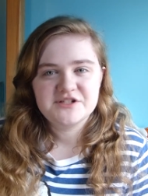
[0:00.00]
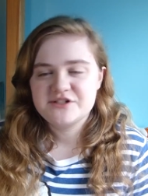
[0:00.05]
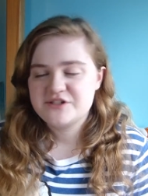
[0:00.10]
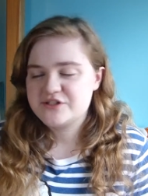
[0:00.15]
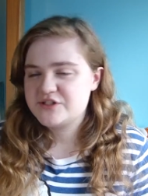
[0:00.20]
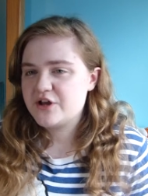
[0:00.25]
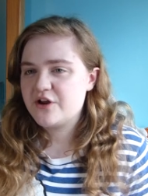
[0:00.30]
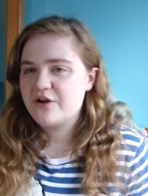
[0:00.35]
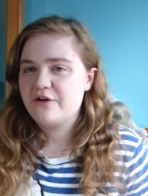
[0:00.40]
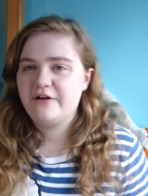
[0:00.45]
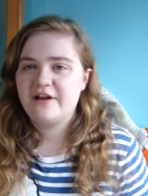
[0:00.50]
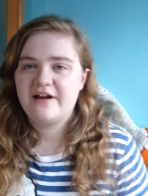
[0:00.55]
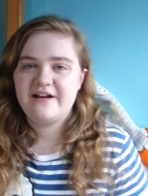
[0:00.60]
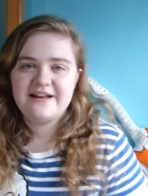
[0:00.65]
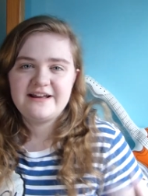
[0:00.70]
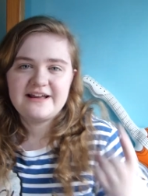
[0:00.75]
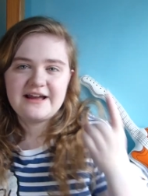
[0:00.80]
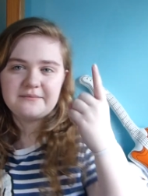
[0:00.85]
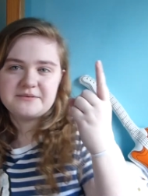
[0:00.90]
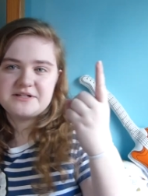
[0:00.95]
so
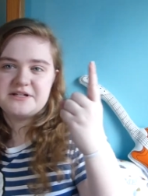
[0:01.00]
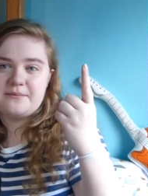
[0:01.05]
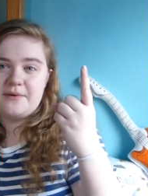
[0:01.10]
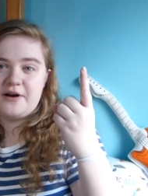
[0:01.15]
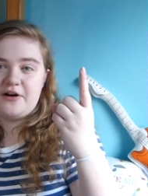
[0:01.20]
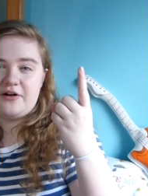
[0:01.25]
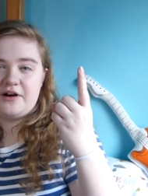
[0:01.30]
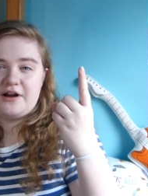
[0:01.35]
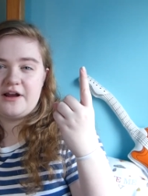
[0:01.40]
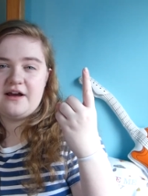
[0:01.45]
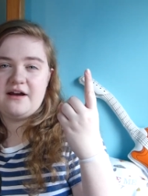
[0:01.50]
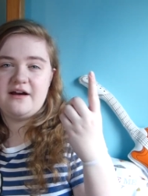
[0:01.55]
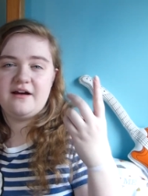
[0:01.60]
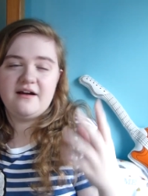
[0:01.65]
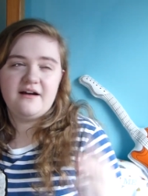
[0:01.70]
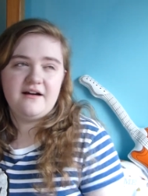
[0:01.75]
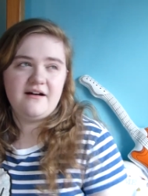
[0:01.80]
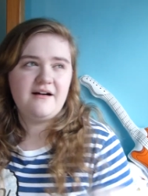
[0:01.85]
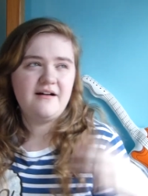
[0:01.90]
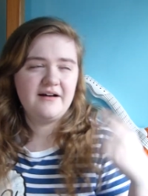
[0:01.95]
like Captain
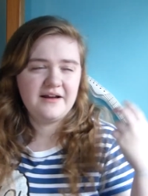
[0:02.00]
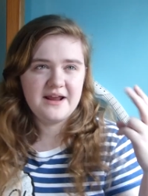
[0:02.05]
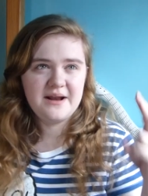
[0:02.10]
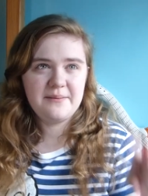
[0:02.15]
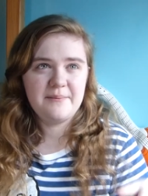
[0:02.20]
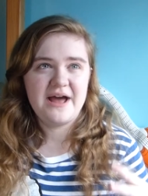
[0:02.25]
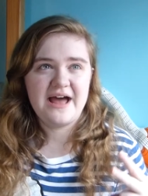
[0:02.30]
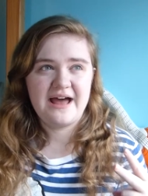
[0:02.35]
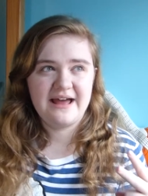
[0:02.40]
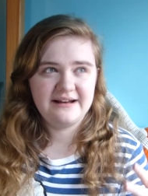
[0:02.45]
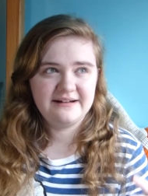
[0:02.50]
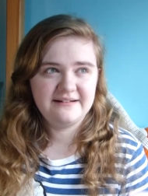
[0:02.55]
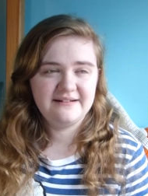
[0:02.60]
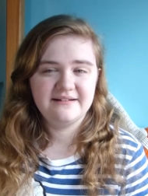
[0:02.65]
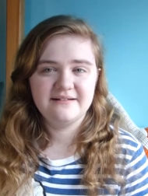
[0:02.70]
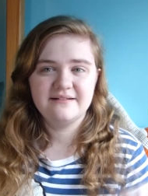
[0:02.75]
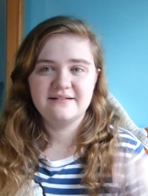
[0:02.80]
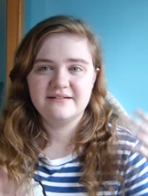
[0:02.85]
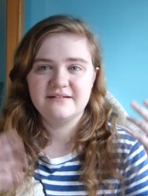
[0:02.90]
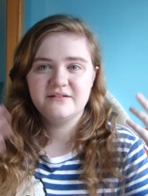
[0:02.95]
America, Iron Man,